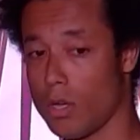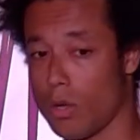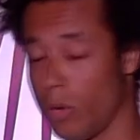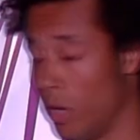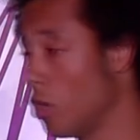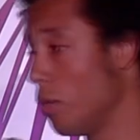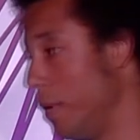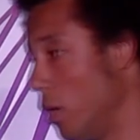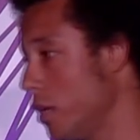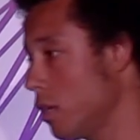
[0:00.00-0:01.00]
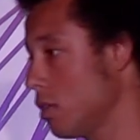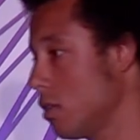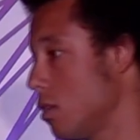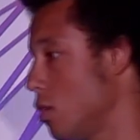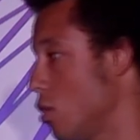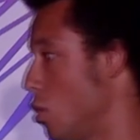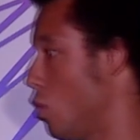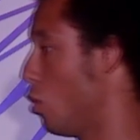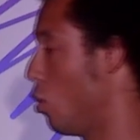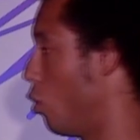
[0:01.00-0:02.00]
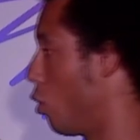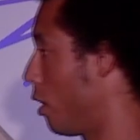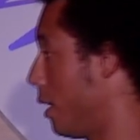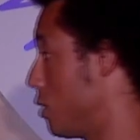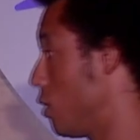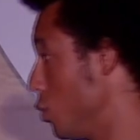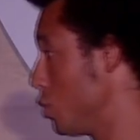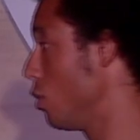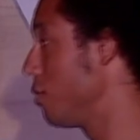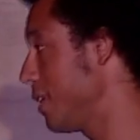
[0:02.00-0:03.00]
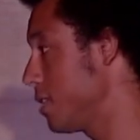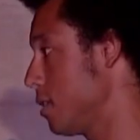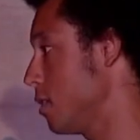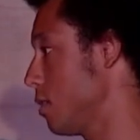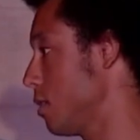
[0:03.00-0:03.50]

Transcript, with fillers: Whether you're a builder or an institutional investor,